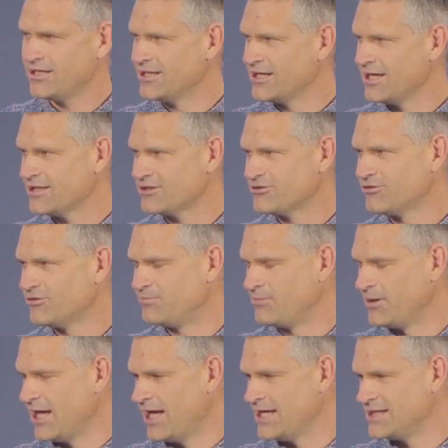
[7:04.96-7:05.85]
you get to a
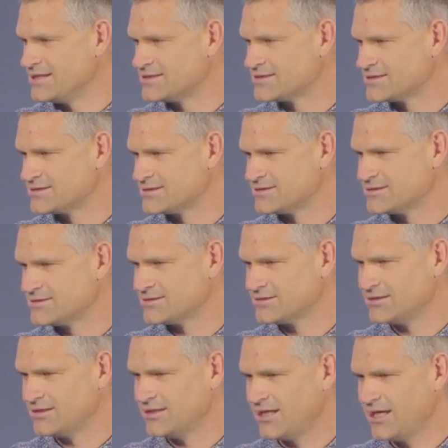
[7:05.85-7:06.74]
place
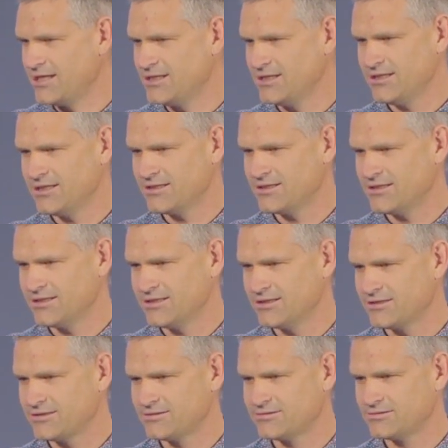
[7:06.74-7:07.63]
and you
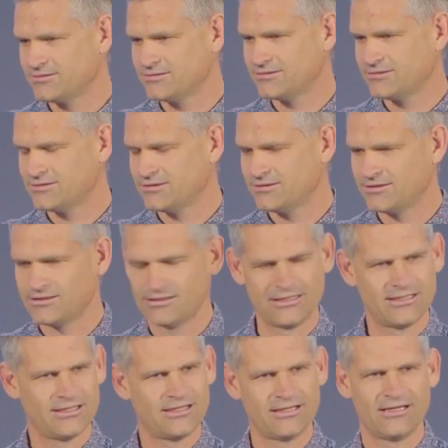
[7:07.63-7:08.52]
think,
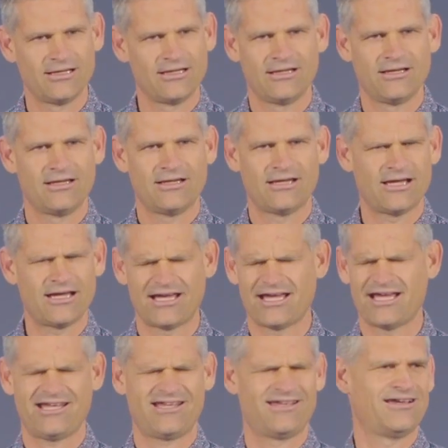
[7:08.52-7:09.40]

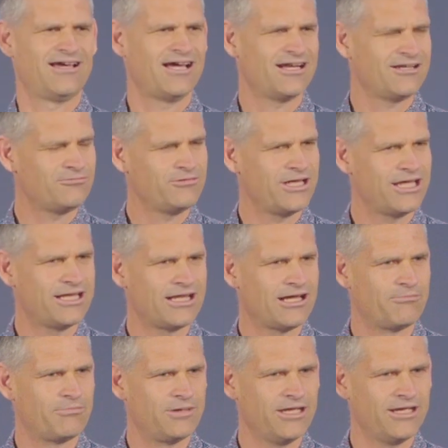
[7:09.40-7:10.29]
how did we end
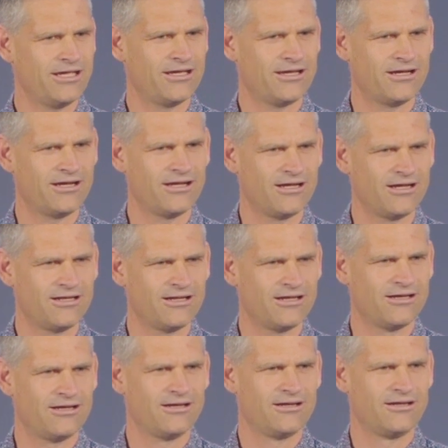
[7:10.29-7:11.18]
up here? And
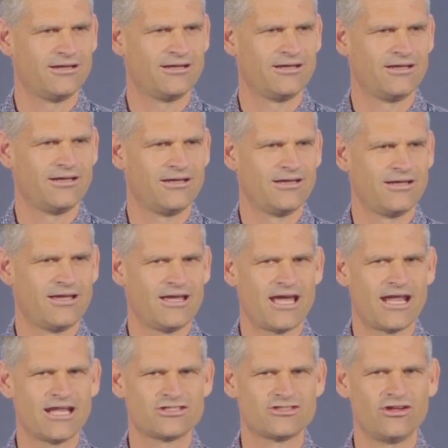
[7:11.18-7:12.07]

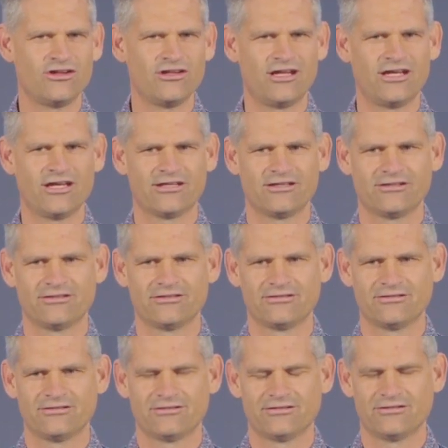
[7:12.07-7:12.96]
it's not like,
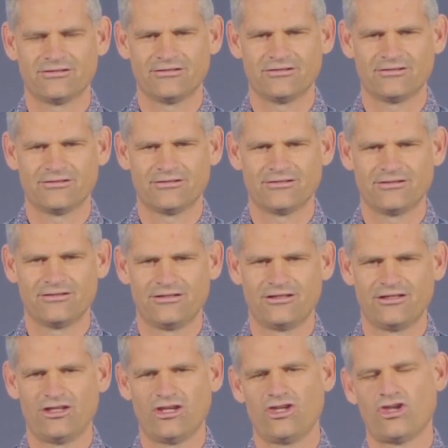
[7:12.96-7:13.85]

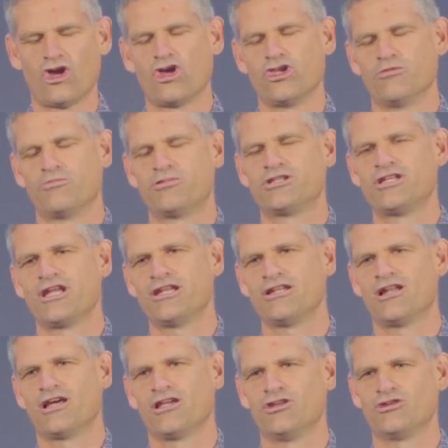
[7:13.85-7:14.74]
you know, you
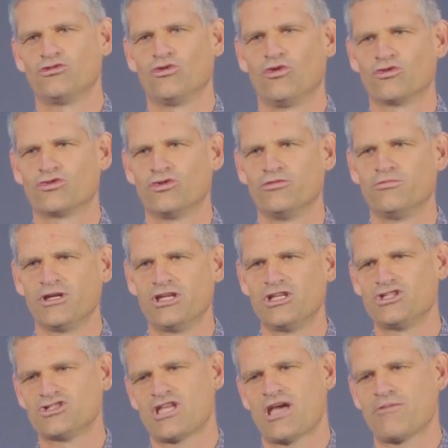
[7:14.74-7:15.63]
pretend like you talk to them, but you
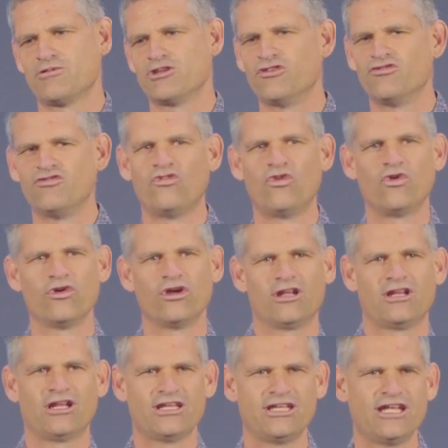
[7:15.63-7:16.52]
just happen to
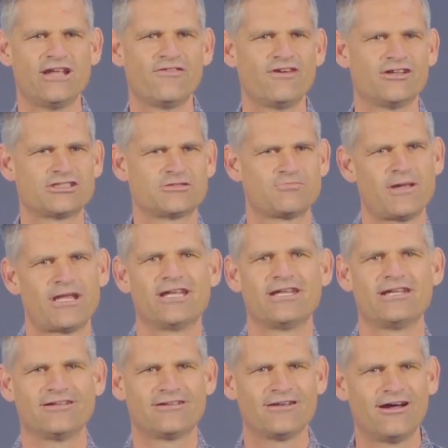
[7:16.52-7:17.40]
avoid, like you never spend
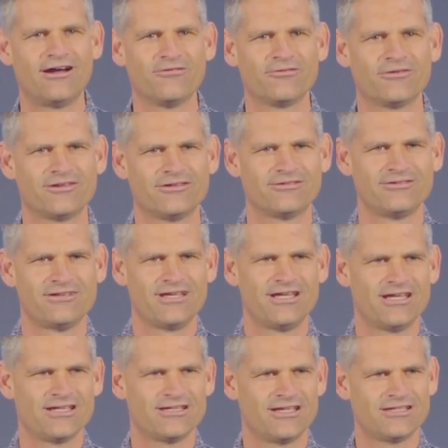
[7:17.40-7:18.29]
any time with.
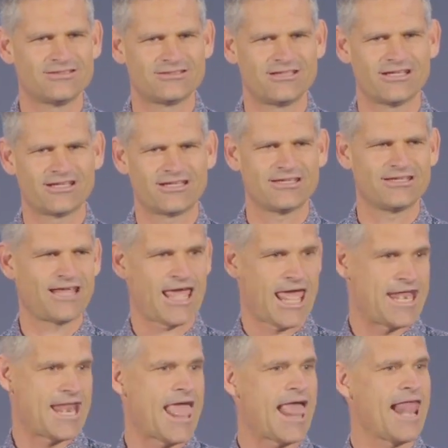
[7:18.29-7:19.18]
It's like
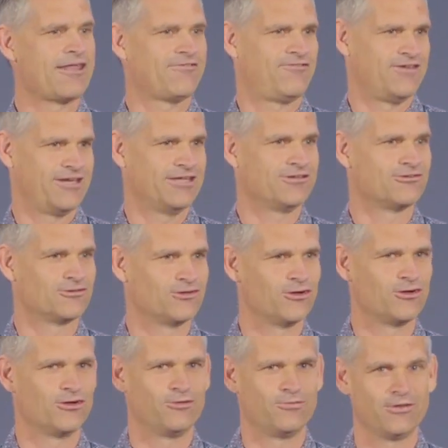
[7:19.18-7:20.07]
an elephant in the
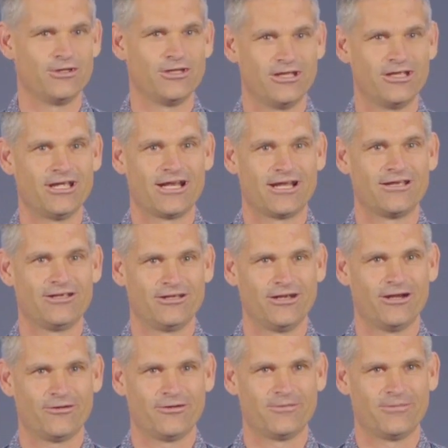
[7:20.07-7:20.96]
room. You
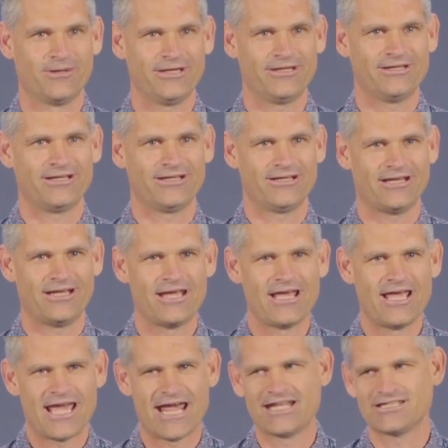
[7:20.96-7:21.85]
know what I mean? And
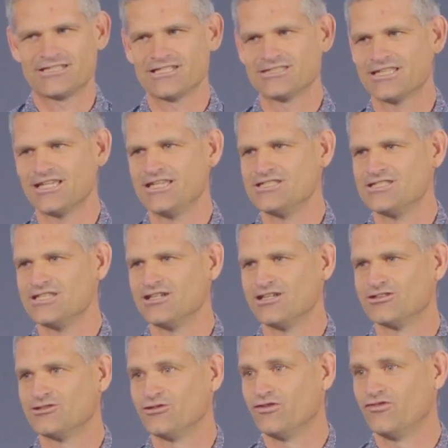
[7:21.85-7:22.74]
it's just
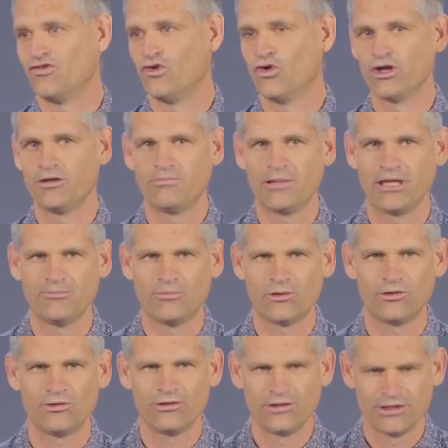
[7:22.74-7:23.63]
easier to avoid
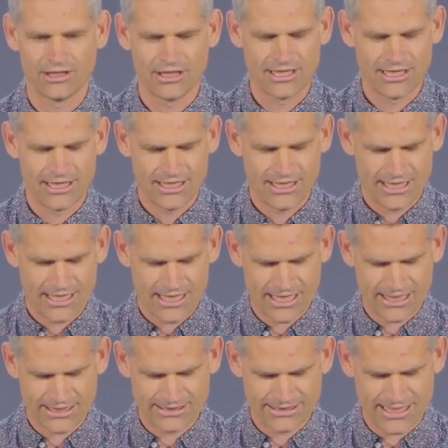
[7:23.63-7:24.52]
people
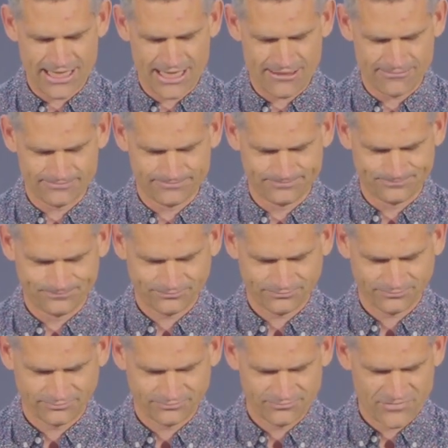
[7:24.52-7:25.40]
and
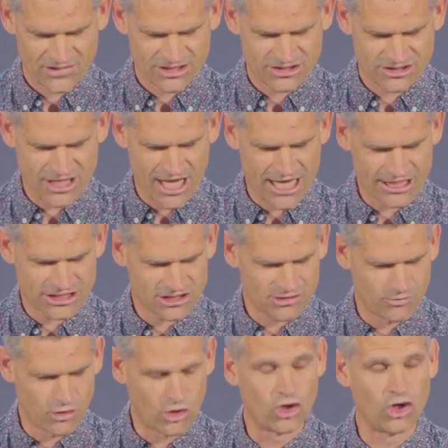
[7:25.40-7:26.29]
start
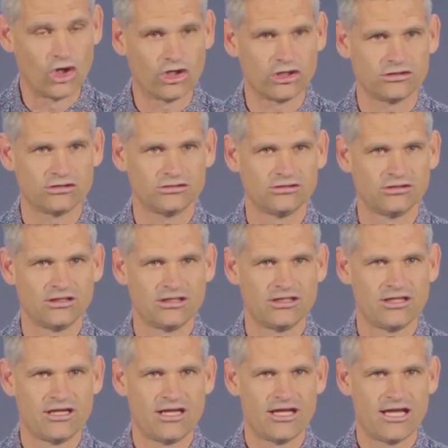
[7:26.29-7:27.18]
small.
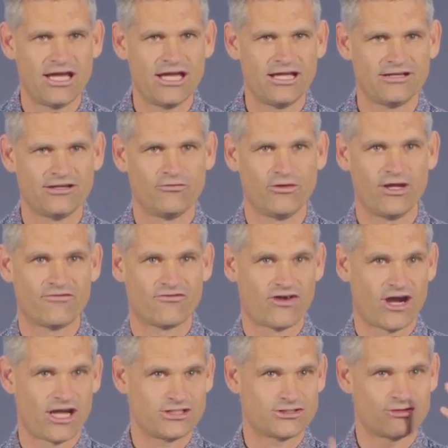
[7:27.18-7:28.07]
And we have
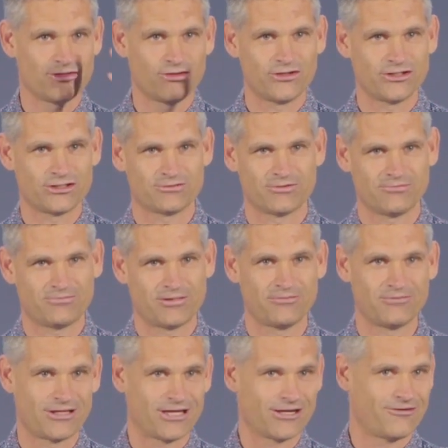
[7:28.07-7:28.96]
great stories with
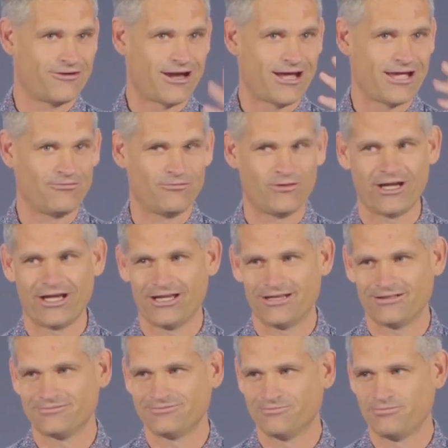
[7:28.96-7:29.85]
people like Graham
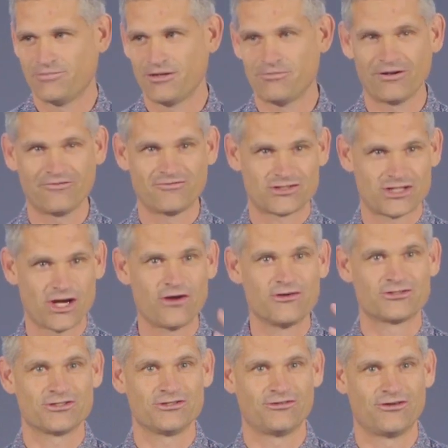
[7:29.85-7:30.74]
where people have
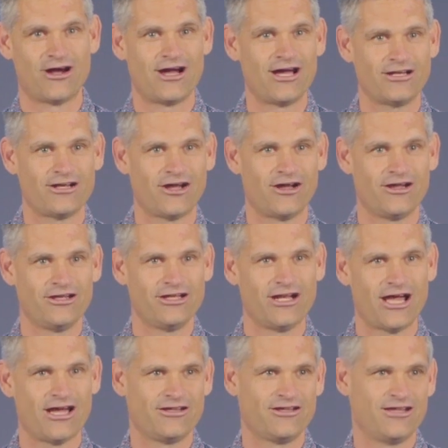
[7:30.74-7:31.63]
chosen right. You
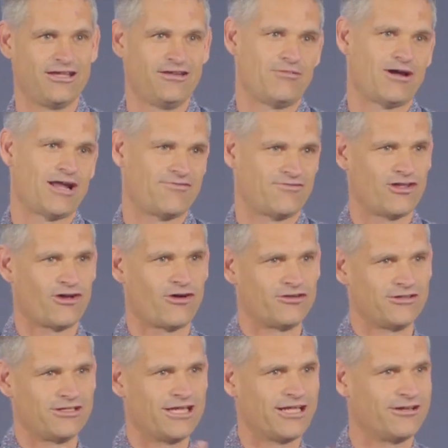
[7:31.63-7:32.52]
know, and you might have the
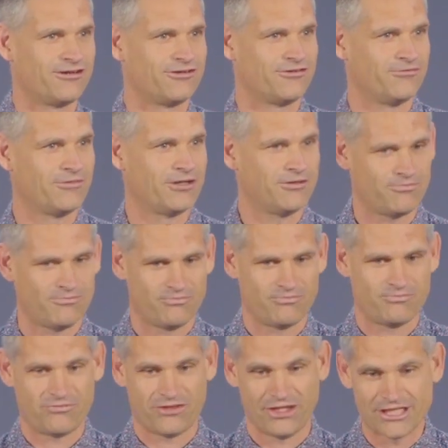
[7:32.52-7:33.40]
odd niggle. But
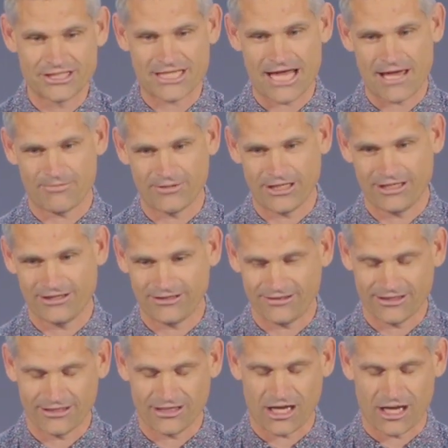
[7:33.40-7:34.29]
things happen and you
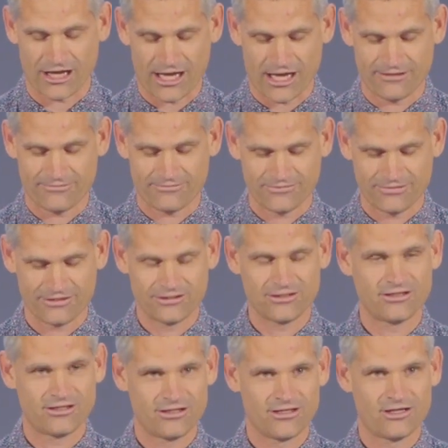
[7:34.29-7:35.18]
think, okay,
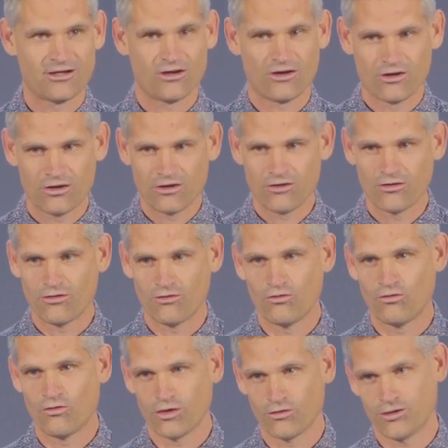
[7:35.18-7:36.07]

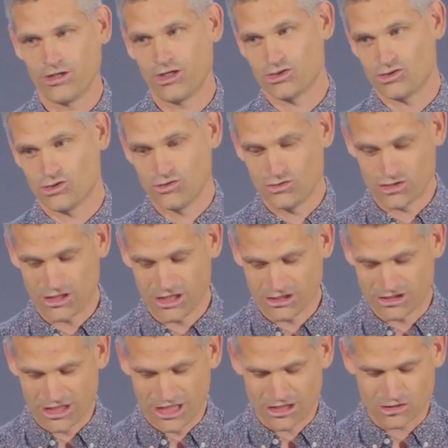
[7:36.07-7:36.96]
what are we going to choose here?
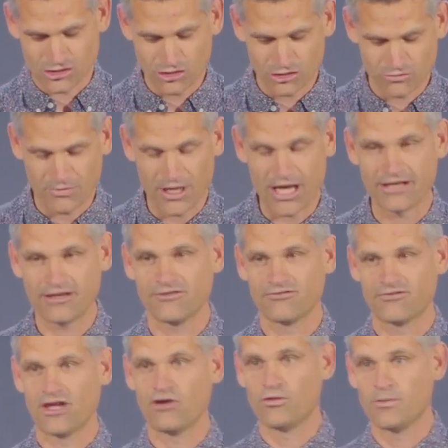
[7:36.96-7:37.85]
So that's good.
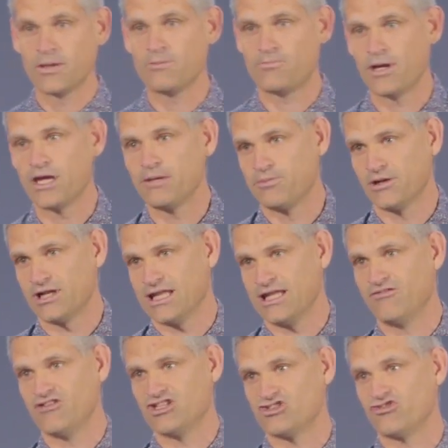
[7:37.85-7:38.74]
But there will be people
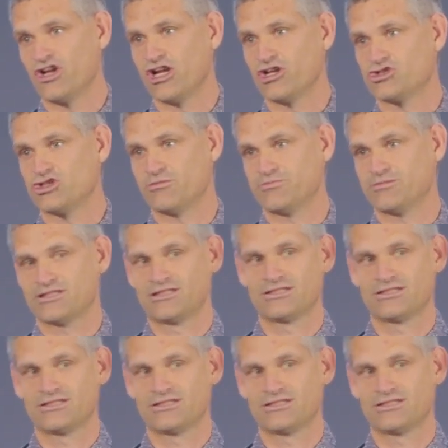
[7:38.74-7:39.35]
in this fellowship